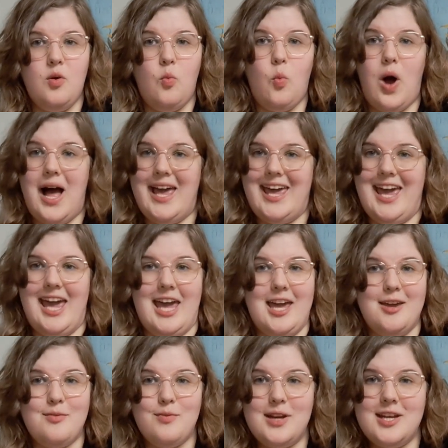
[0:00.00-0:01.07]

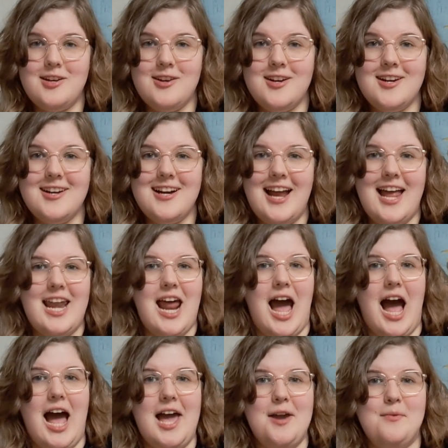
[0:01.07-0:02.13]
YA reader and
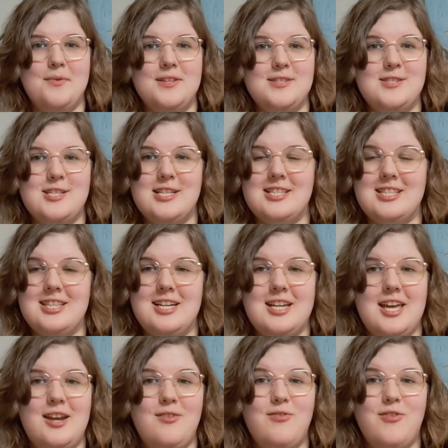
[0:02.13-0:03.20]
I was just
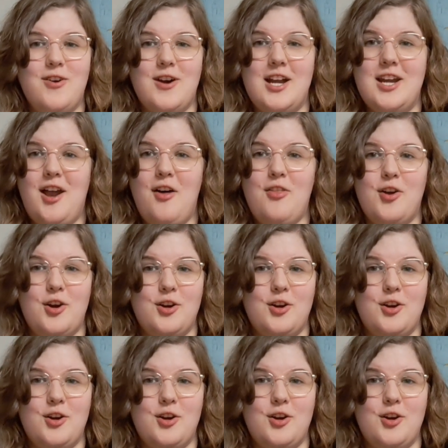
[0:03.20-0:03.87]
looking for another